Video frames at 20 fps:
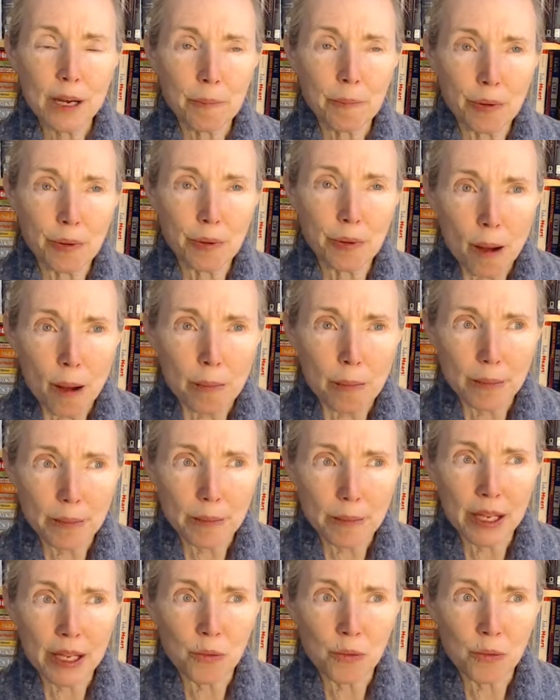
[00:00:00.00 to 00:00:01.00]
a problem
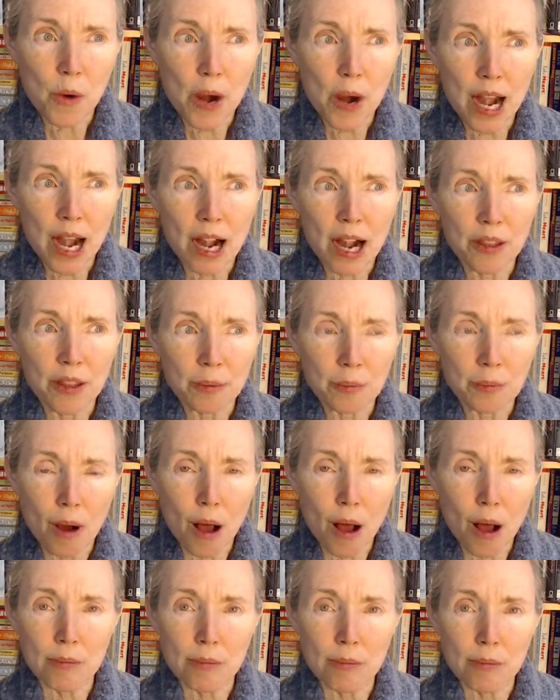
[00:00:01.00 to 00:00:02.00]
in where the
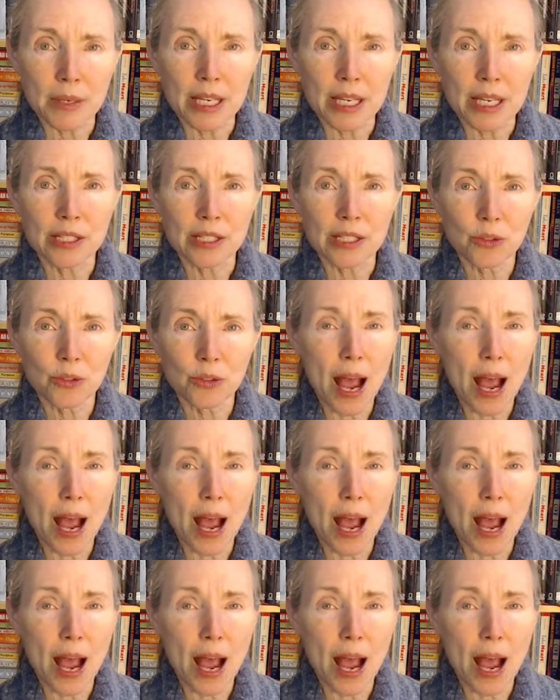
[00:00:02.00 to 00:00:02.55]
problem is,